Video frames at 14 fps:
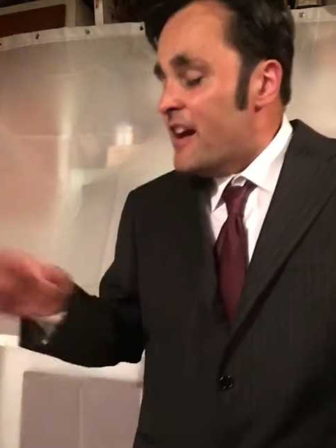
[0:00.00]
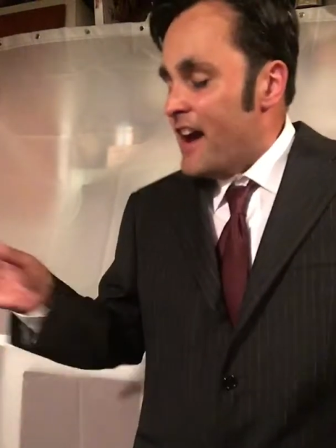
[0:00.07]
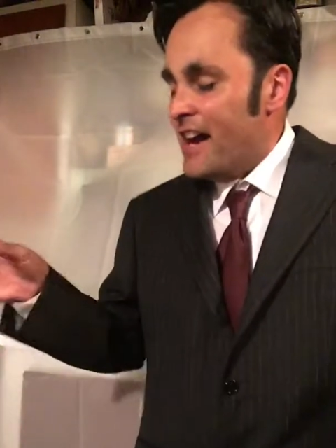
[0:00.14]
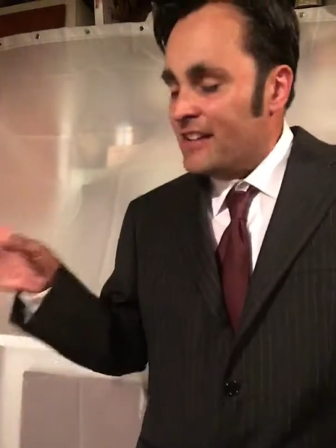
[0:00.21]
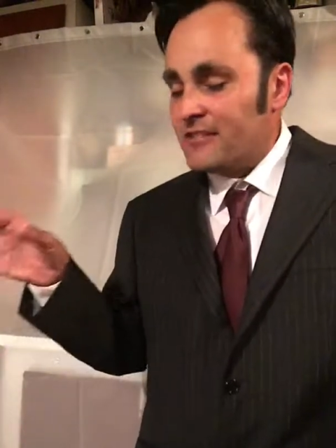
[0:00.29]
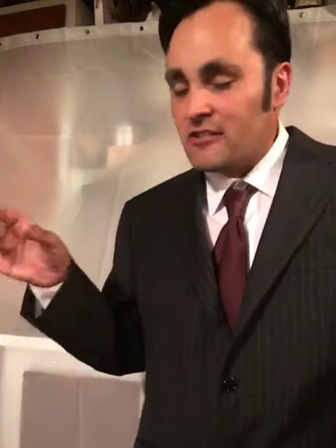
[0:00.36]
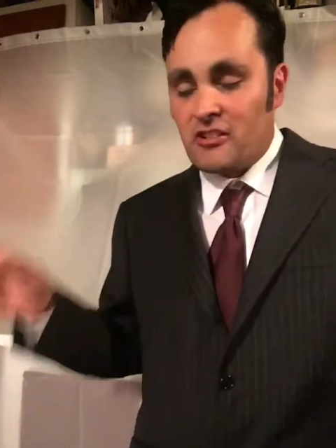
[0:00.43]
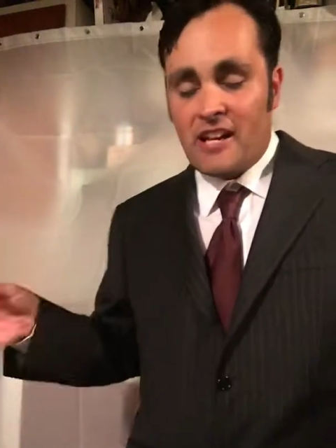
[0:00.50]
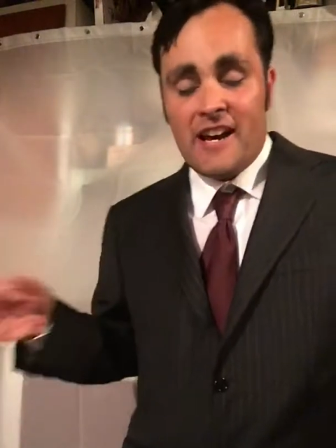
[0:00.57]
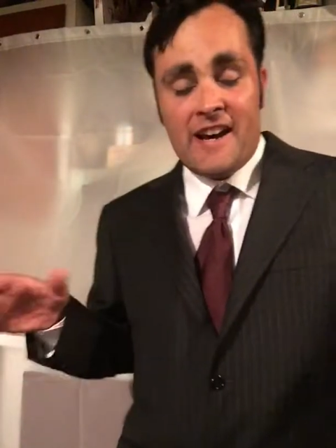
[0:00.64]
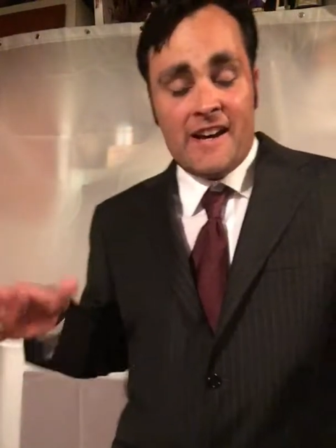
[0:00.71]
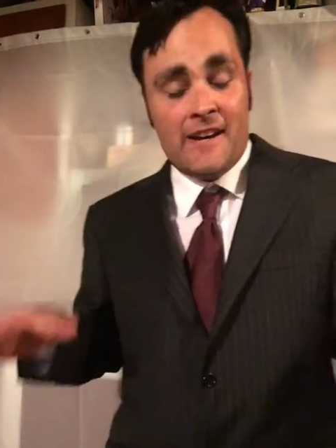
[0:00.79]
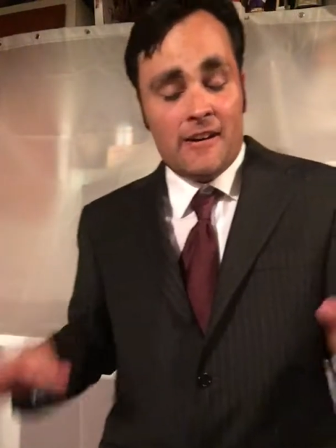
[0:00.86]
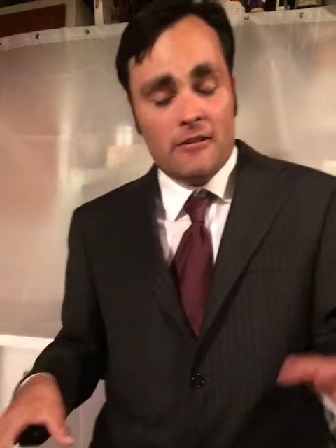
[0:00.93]
and
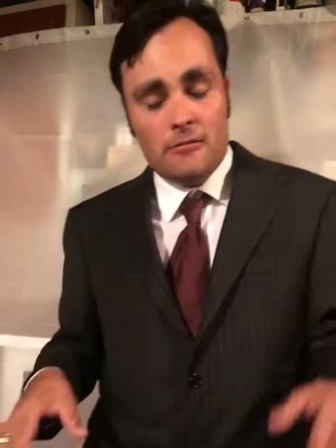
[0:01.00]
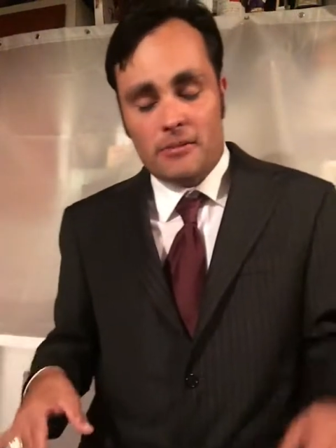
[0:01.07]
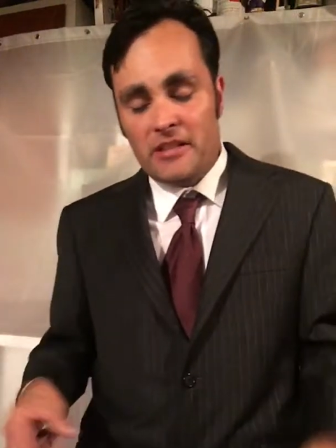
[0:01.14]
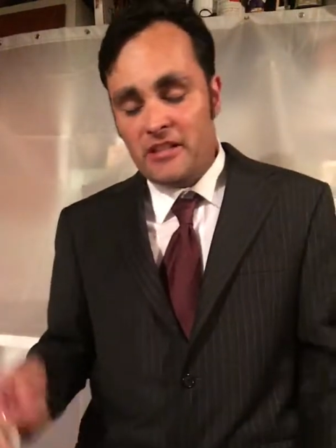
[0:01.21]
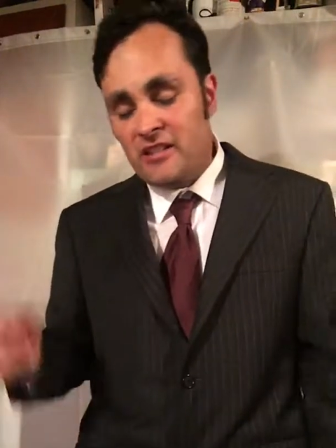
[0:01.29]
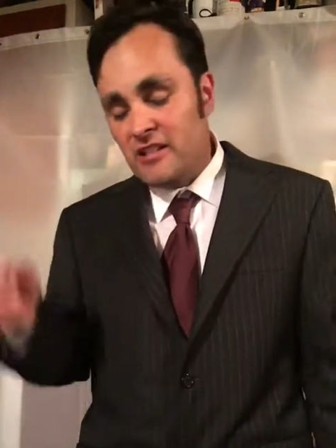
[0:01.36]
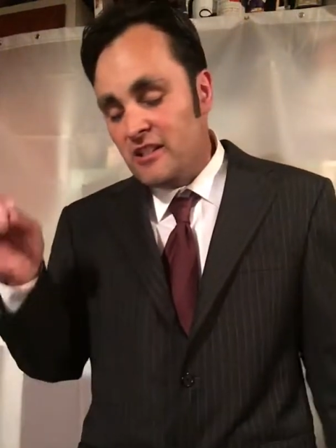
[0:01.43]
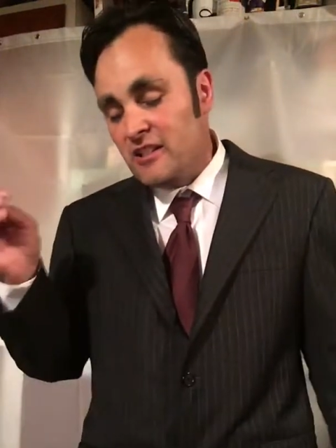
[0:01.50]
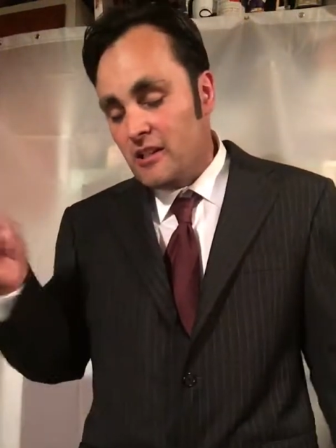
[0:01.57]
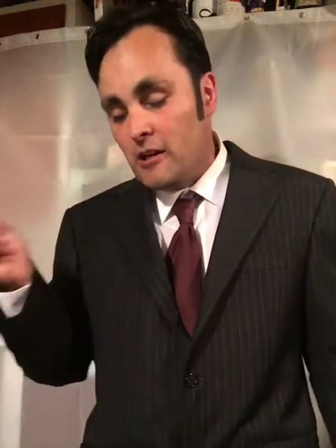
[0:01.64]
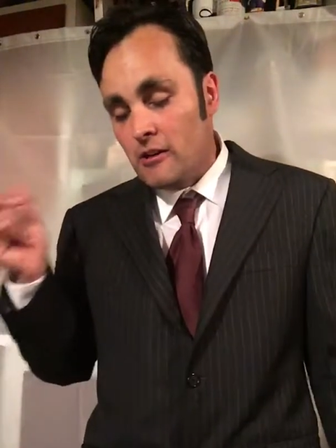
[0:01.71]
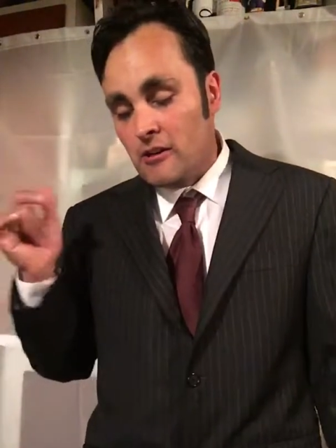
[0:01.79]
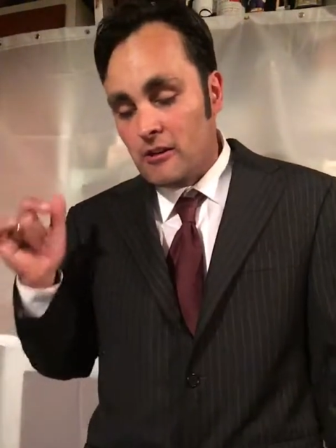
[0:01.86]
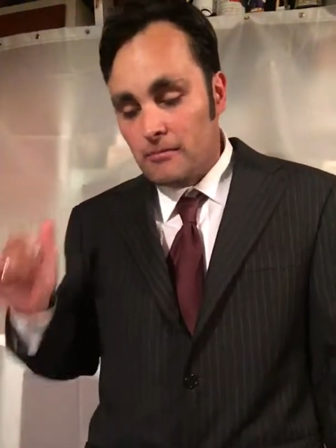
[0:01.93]
tell me
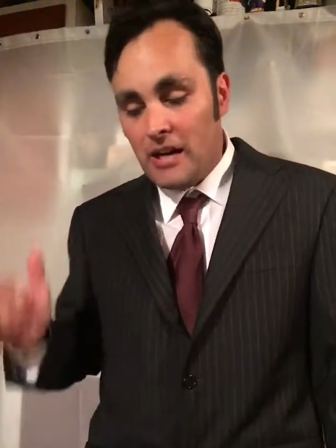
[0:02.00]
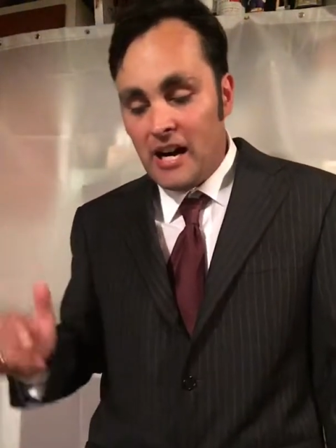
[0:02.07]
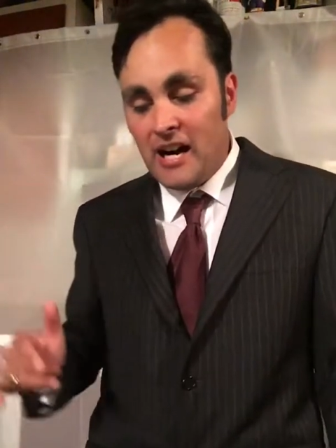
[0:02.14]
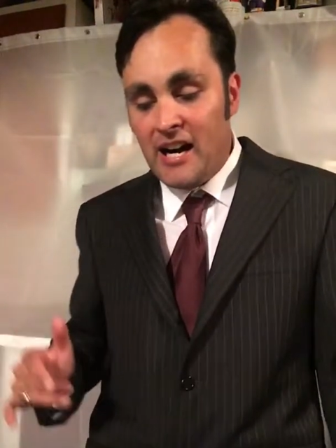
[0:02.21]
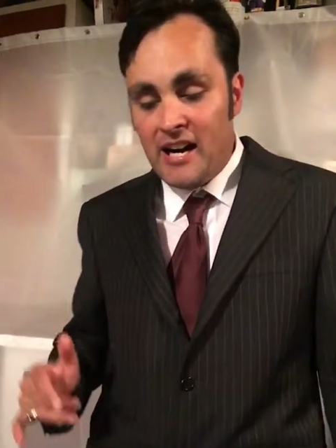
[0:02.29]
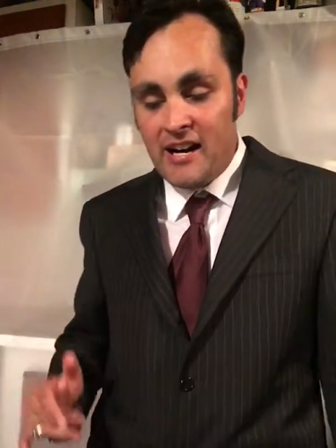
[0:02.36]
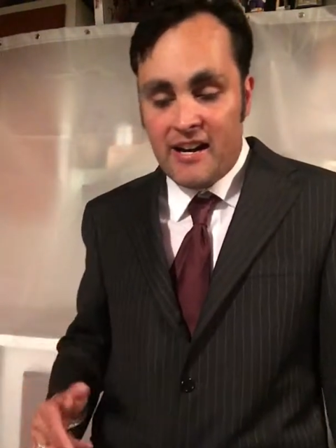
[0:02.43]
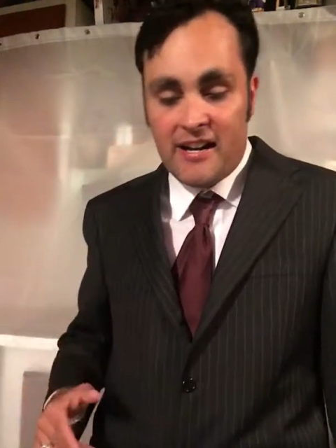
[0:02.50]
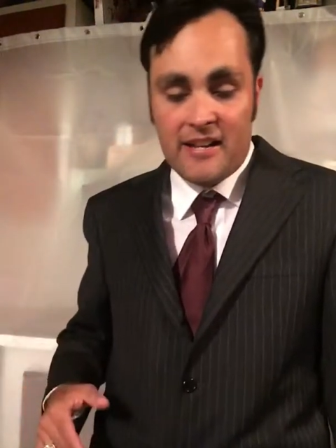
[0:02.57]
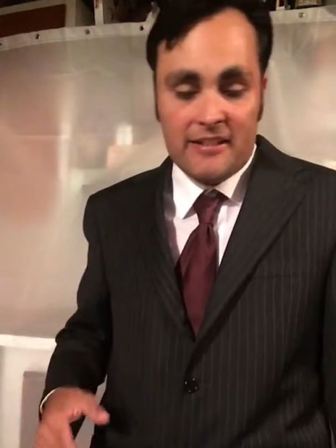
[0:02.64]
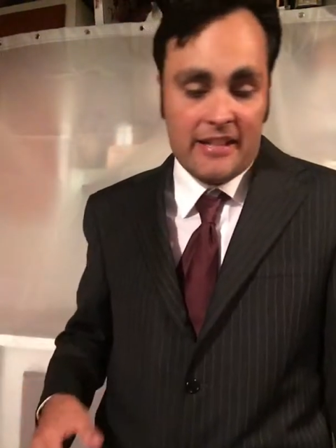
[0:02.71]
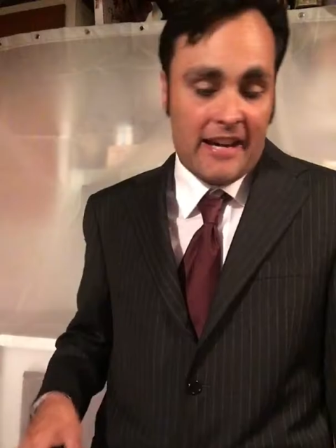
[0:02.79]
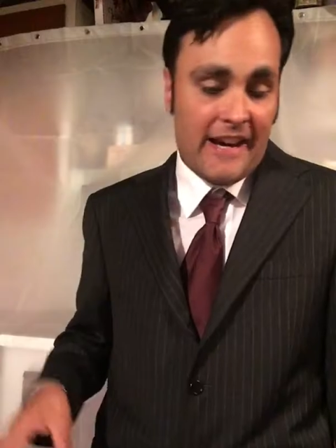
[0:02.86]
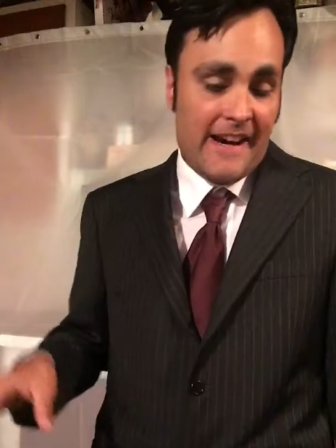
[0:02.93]
you're
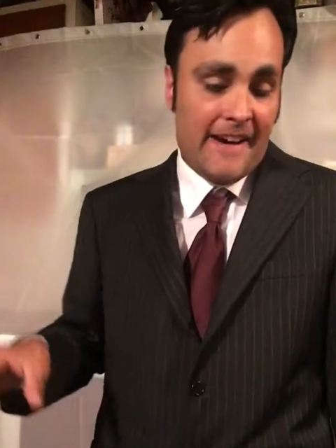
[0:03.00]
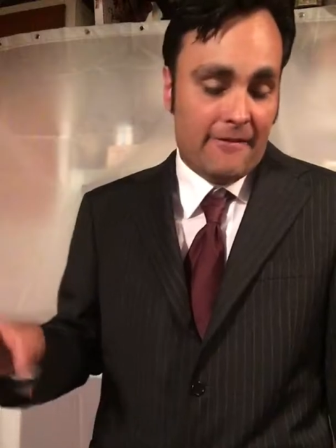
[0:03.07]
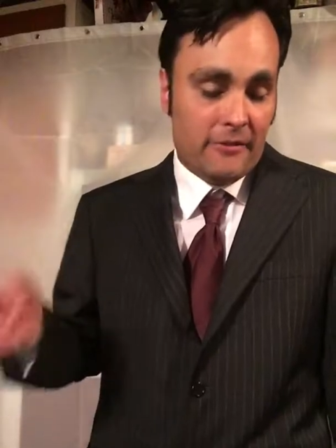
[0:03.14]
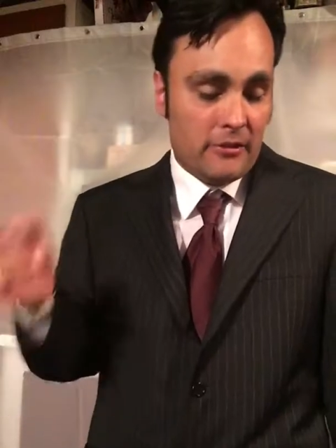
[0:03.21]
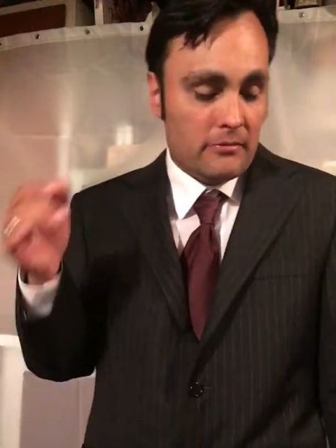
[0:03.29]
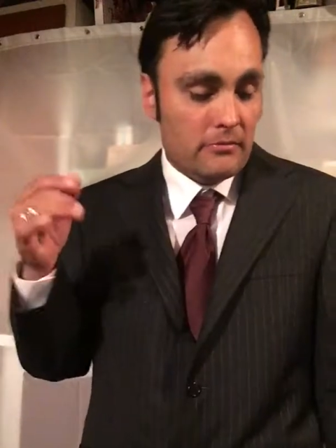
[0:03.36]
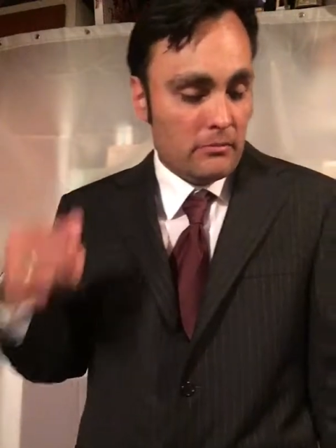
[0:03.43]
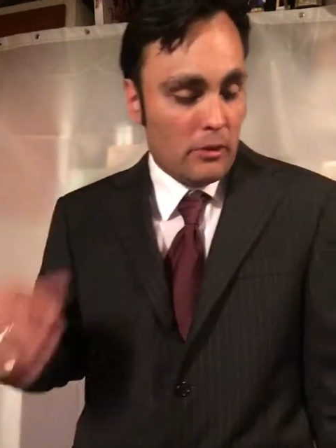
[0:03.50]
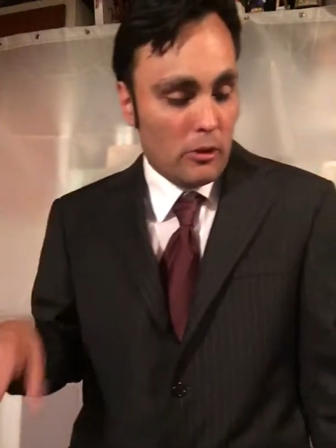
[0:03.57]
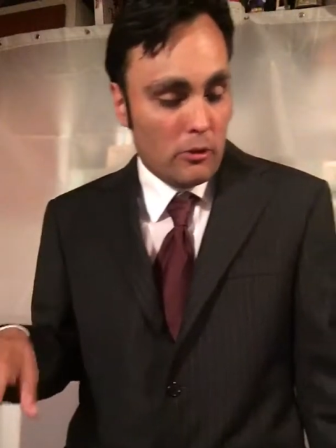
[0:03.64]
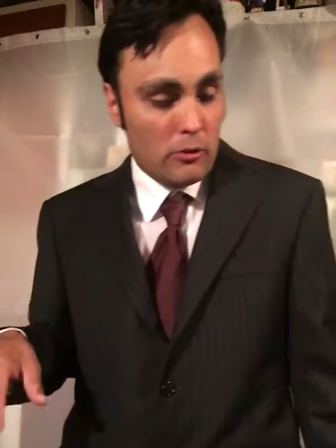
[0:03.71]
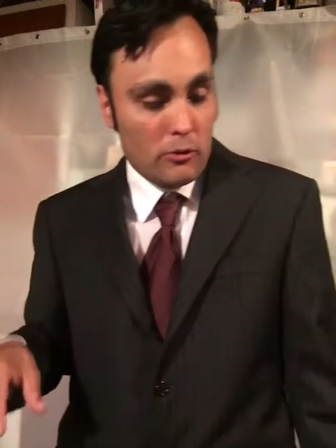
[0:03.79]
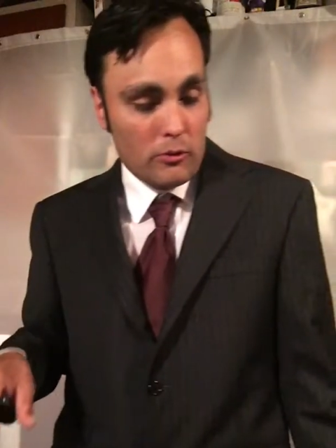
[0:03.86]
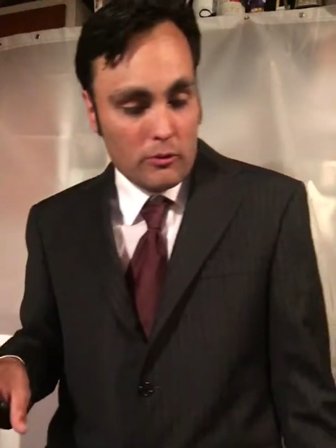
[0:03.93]
mine
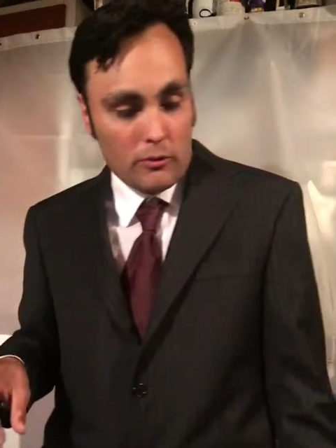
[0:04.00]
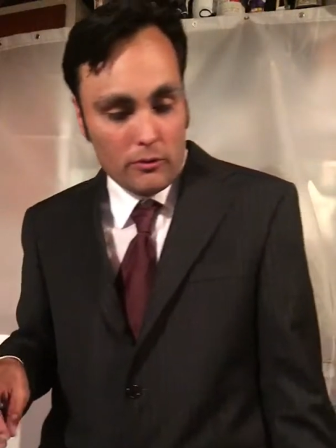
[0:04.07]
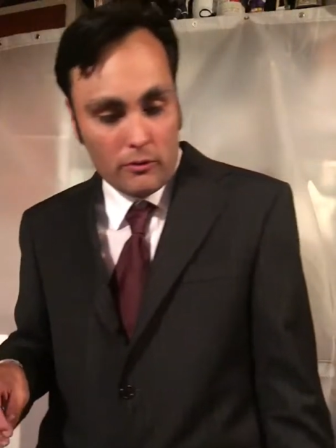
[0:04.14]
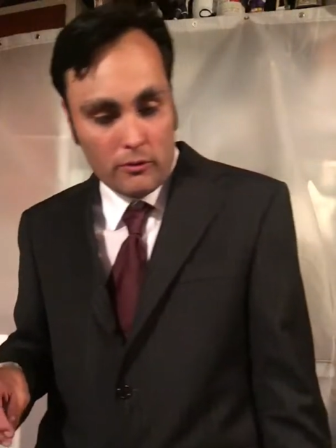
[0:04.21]
evermore.